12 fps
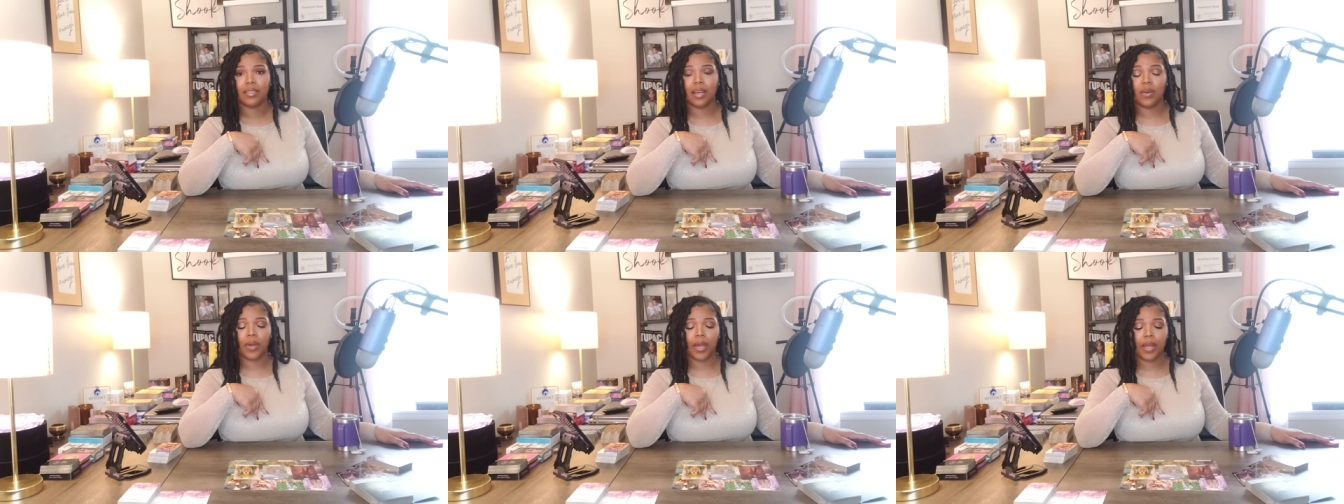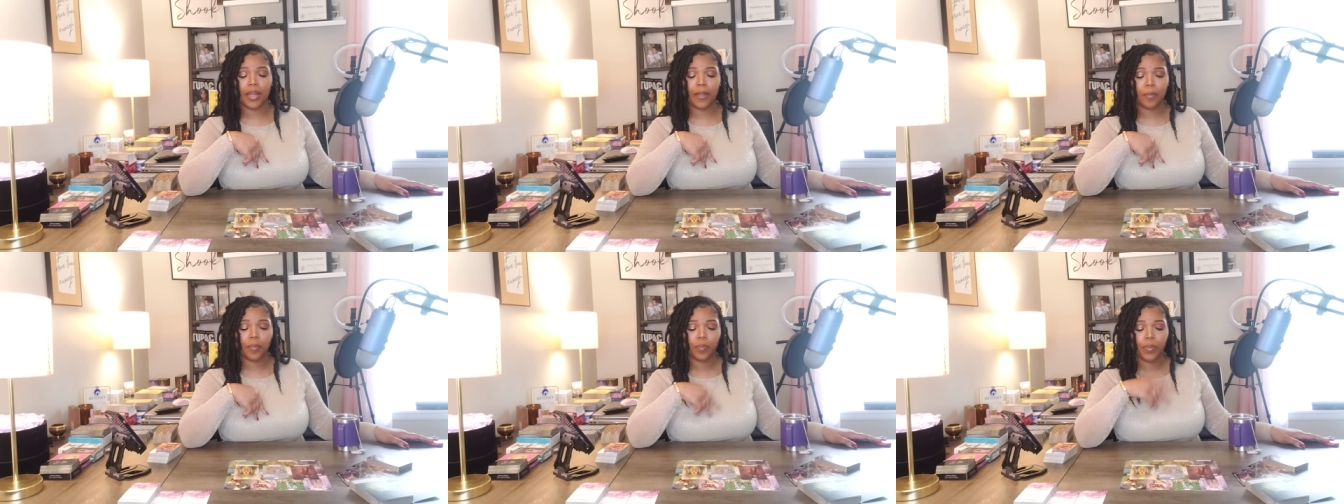
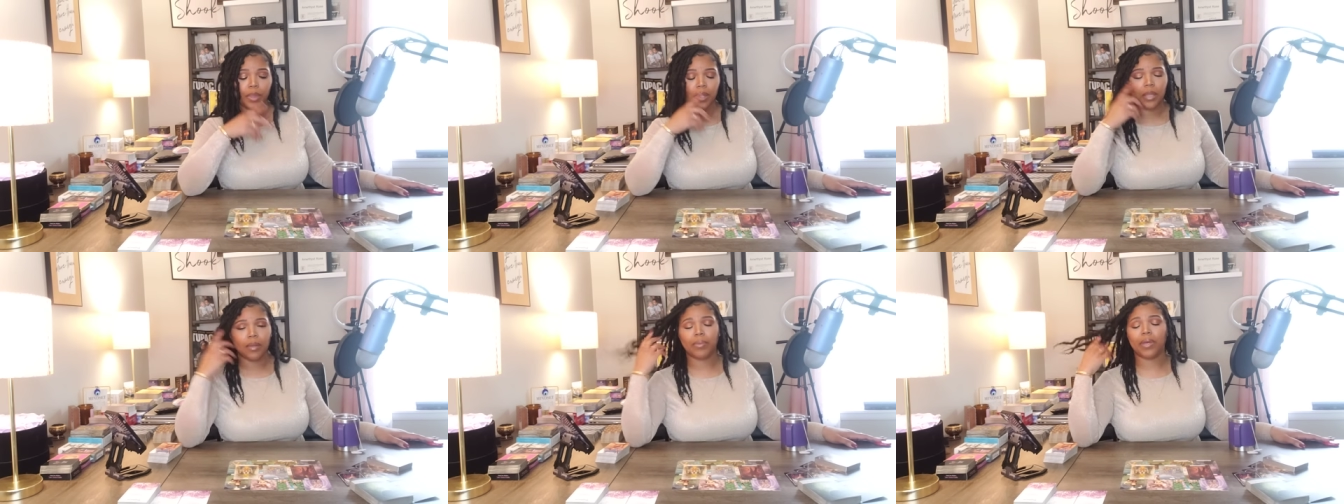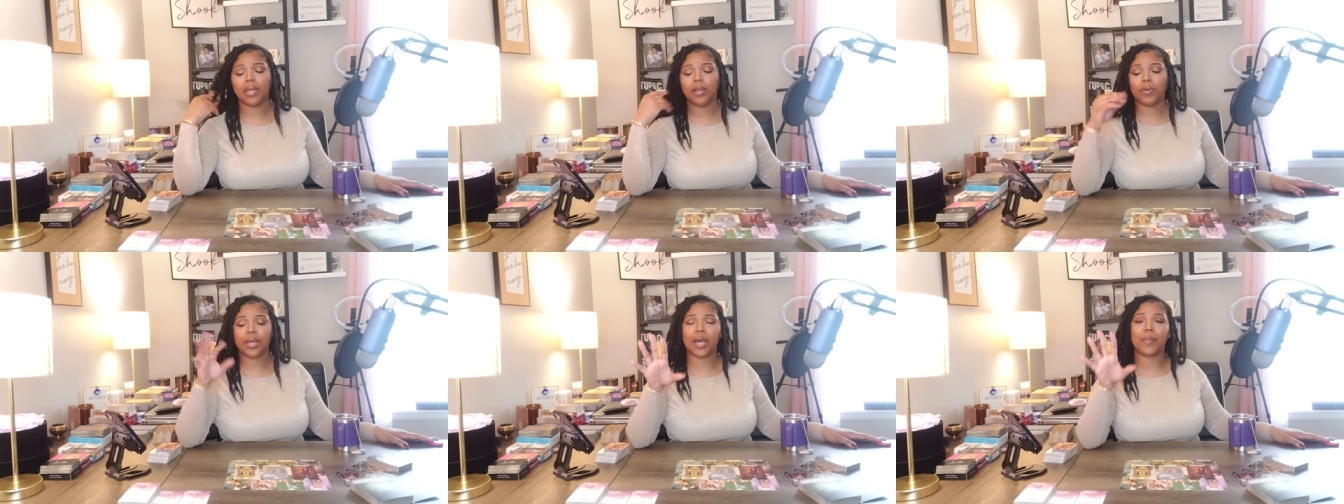Okay? But
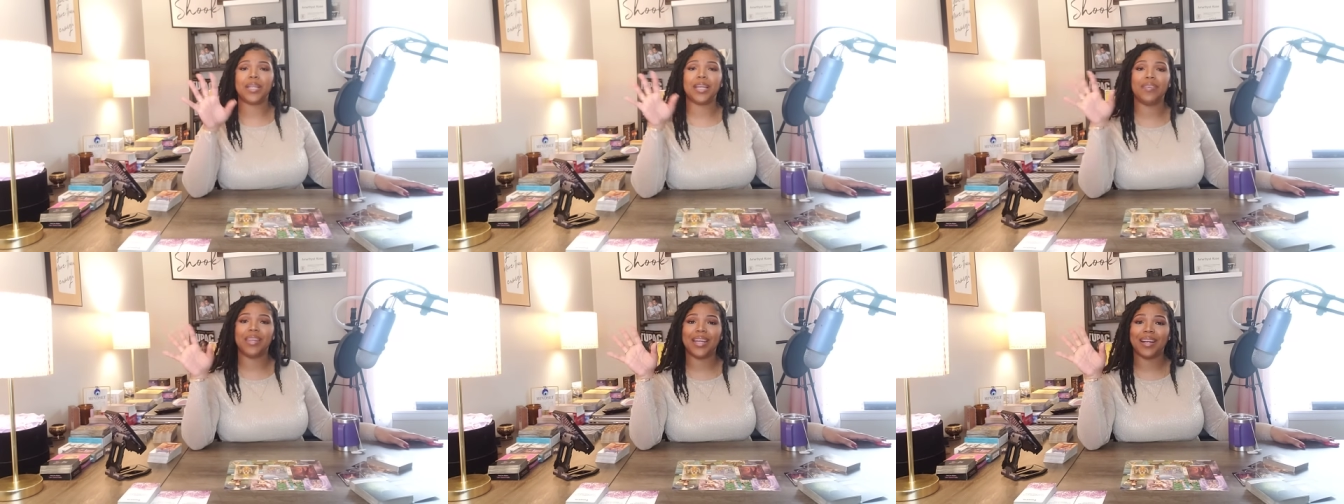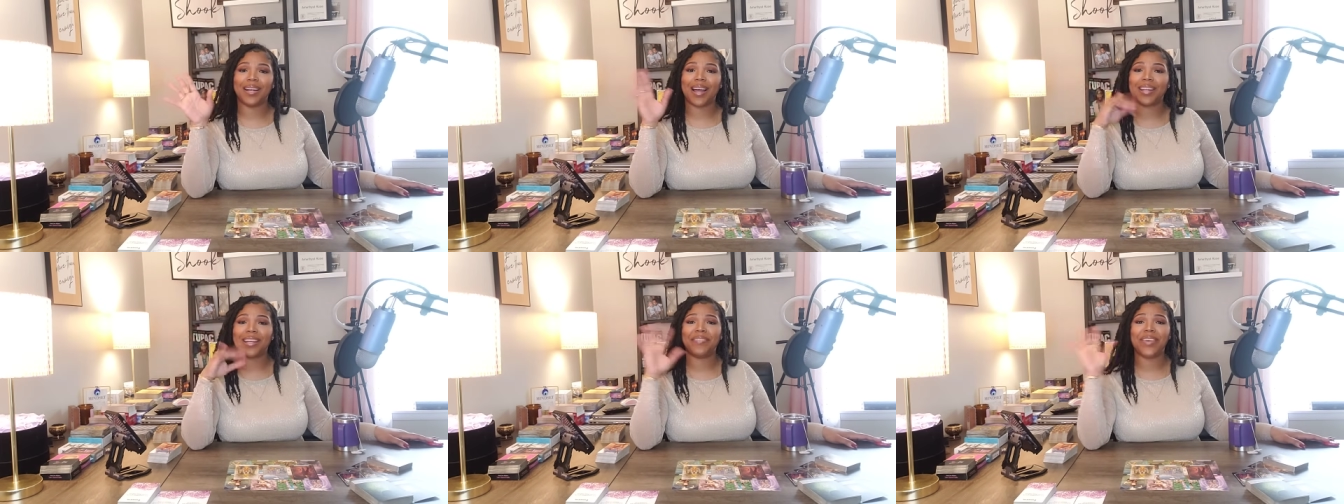anyway, I'm going to leave it there.
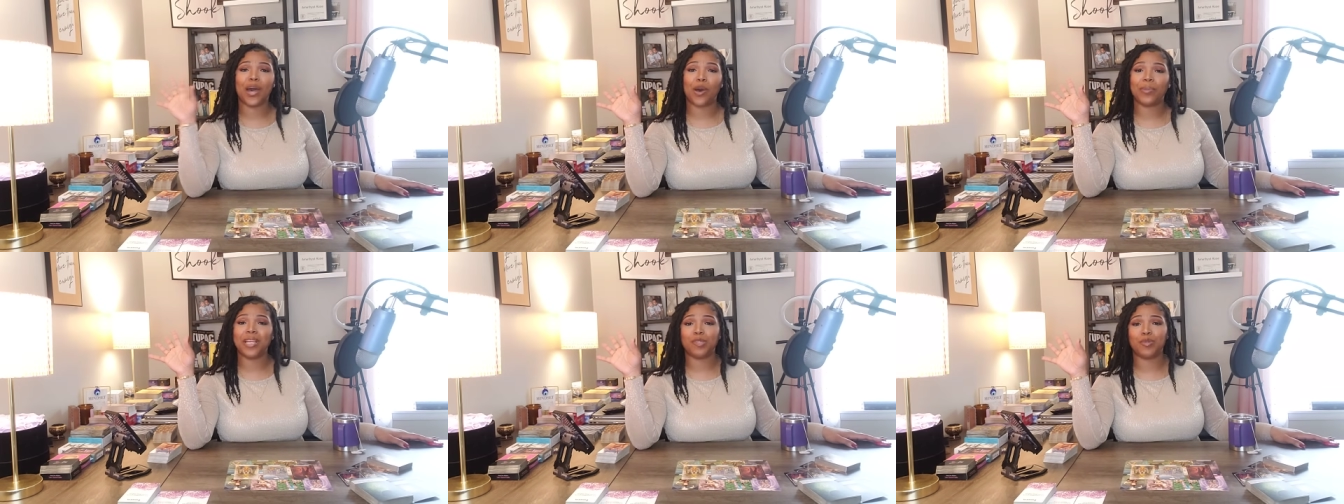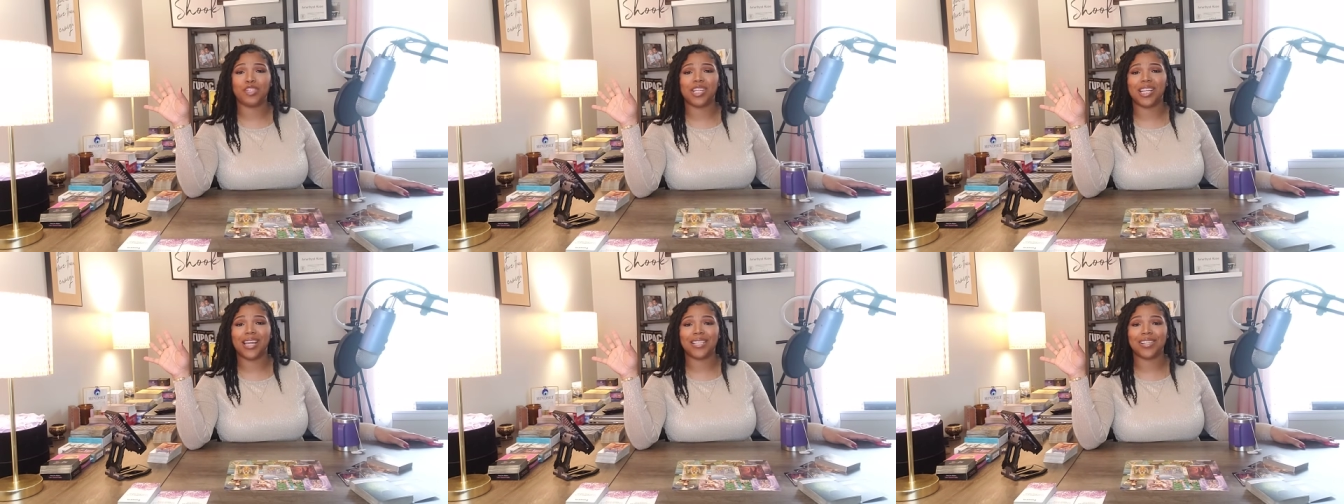I love y'all. Please be
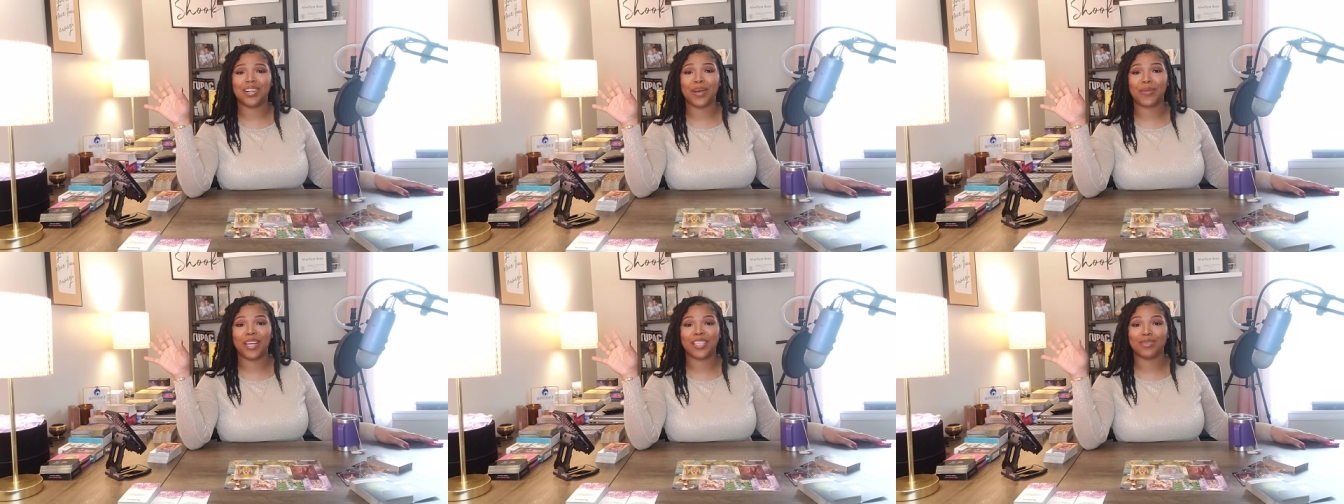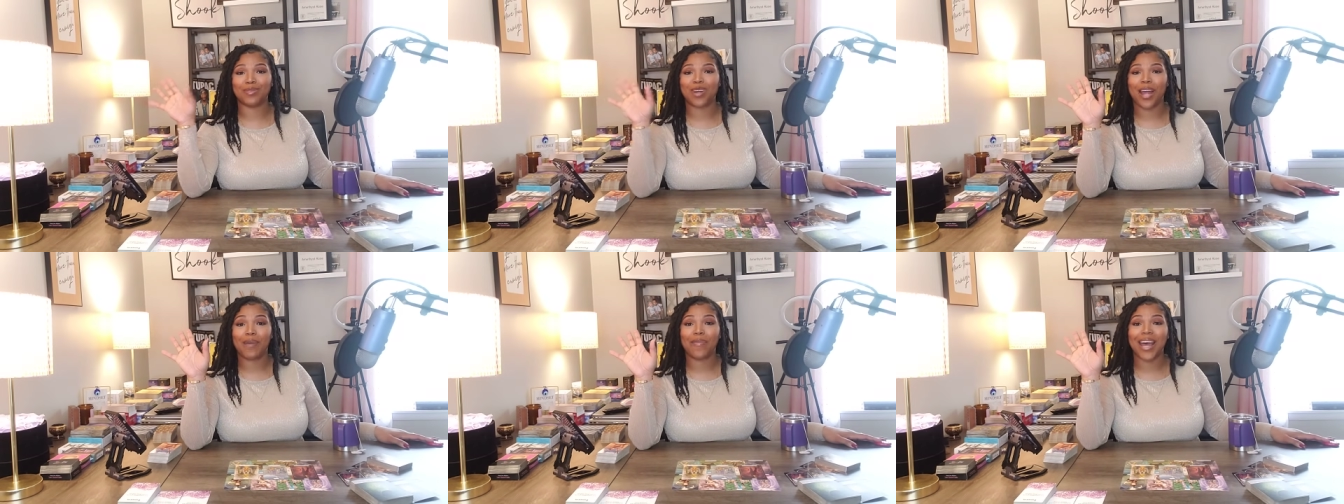sure to like, share, comment, and subscribe.